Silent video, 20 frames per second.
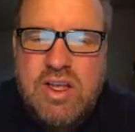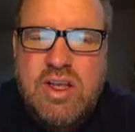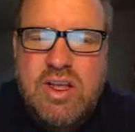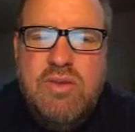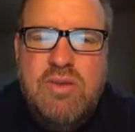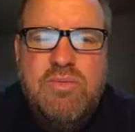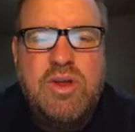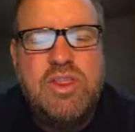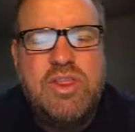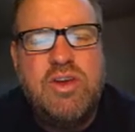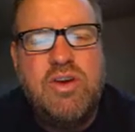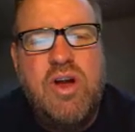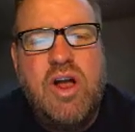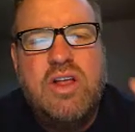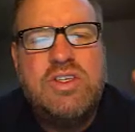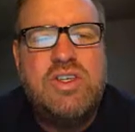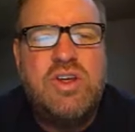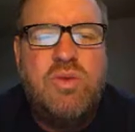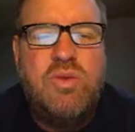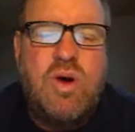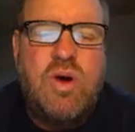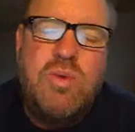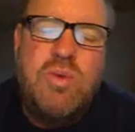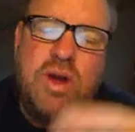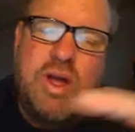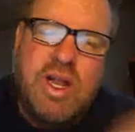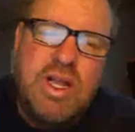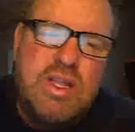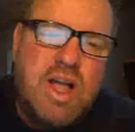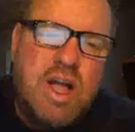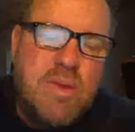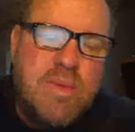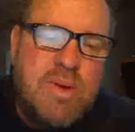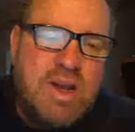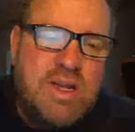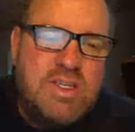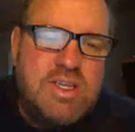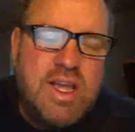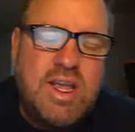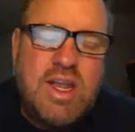but they're also what we're going to talk about in a
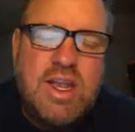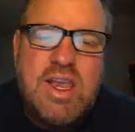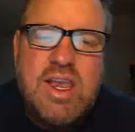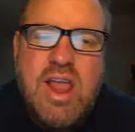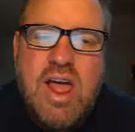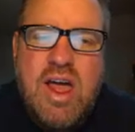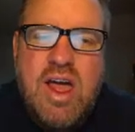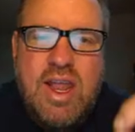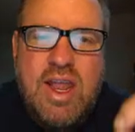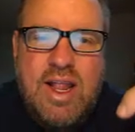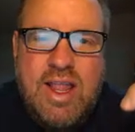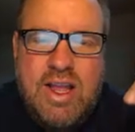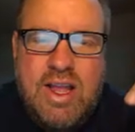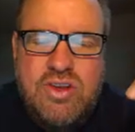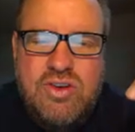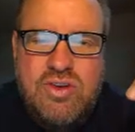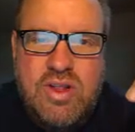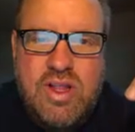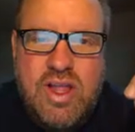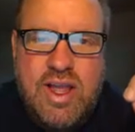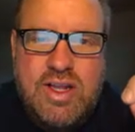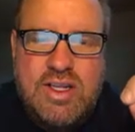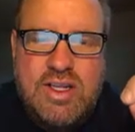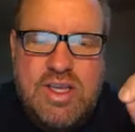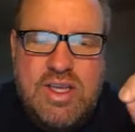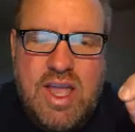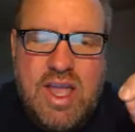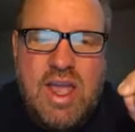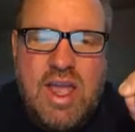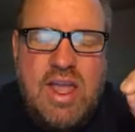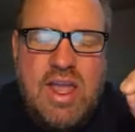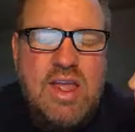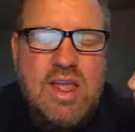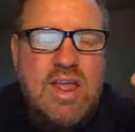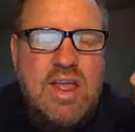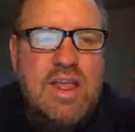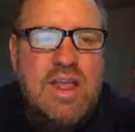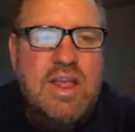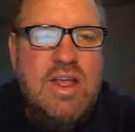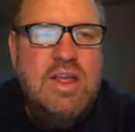second, non-electrolytes, okay?
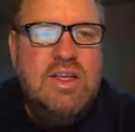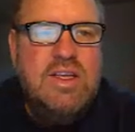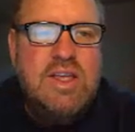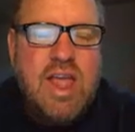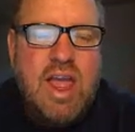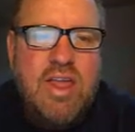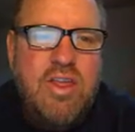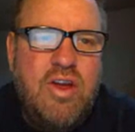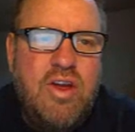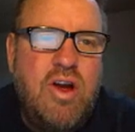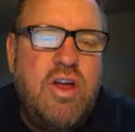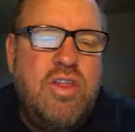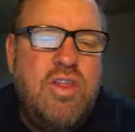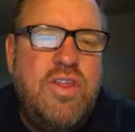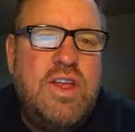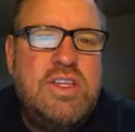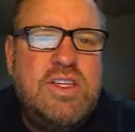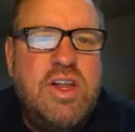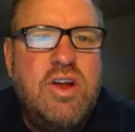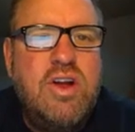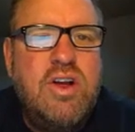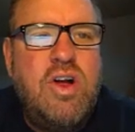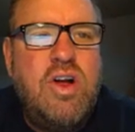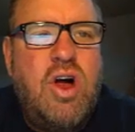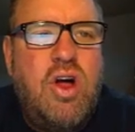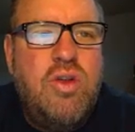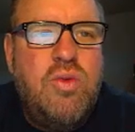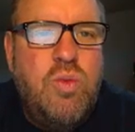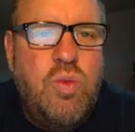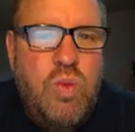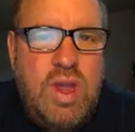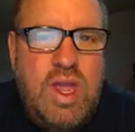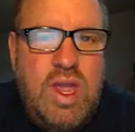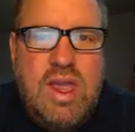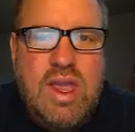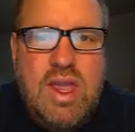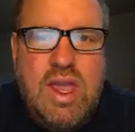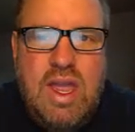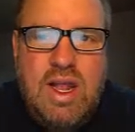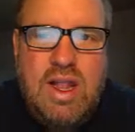There are things that are called weak
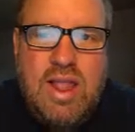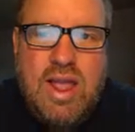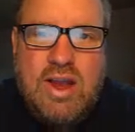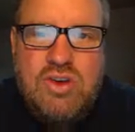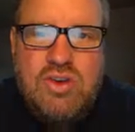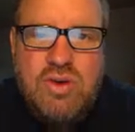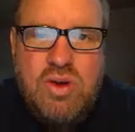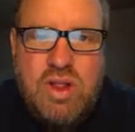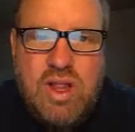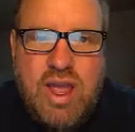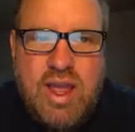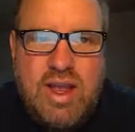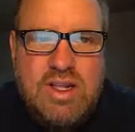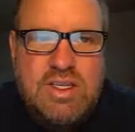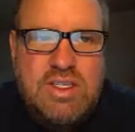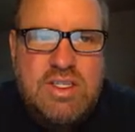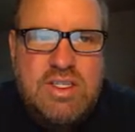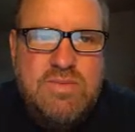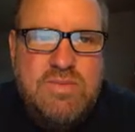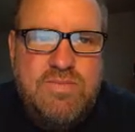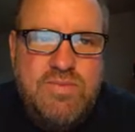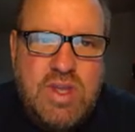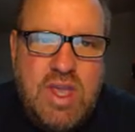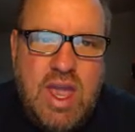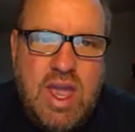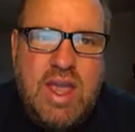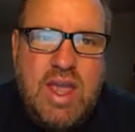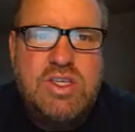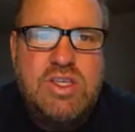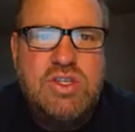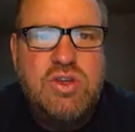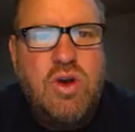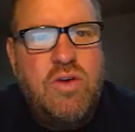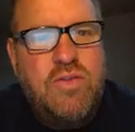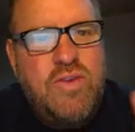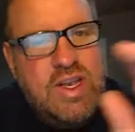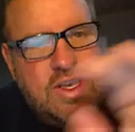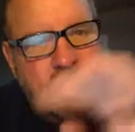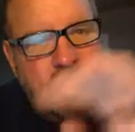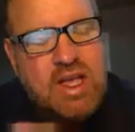electrolytes, okay? So if
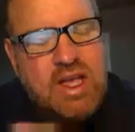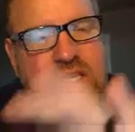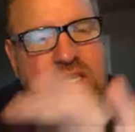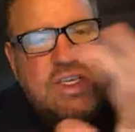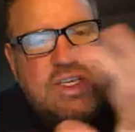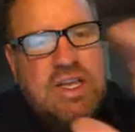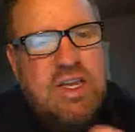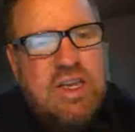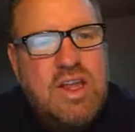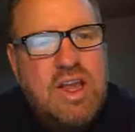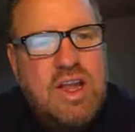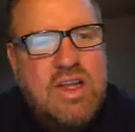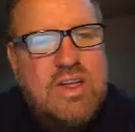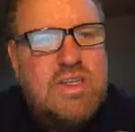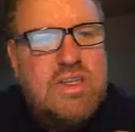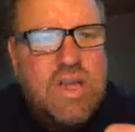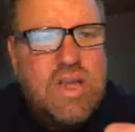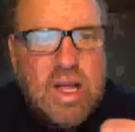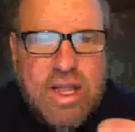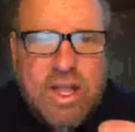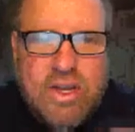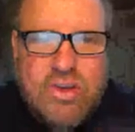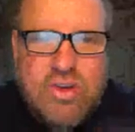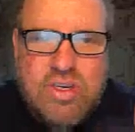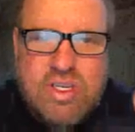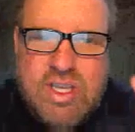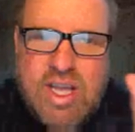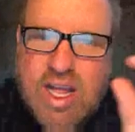it does conduct electricity a